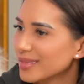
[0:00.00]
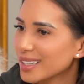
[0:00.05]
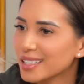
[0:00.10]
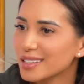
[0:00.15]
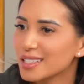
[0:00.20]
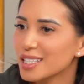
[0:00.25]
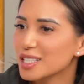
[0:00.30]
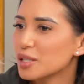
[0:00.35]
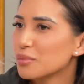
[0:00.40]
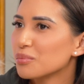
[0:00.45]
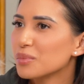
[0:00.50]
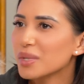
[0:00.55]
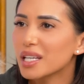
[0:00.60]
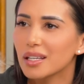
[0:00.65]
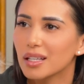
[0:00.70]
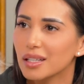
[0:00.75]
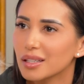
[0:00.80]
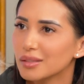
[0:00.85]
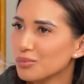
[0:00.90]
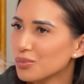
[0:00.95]
It doesn't
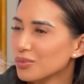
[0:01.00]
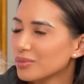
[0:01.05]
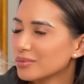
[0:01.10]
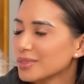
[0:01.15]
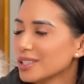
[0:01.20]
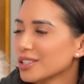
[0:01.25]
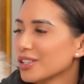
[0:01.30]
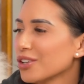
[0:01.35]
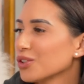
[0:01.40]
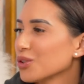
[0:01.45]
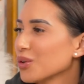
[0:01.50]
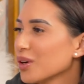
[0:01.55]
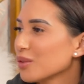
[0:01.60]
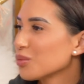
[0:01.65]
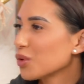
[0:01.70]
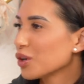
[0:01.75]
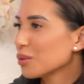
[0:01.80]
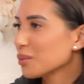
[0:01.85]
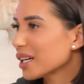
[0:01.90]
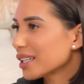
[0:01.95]
mean, you know, you have
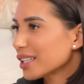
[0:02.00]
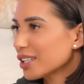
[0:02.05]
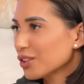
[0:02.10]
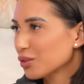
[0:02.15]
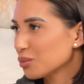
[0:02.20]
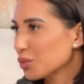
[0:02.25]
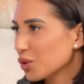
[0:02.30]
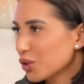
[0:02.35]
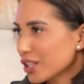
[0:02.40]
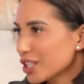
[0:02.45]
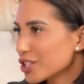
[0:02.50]
more money, you have more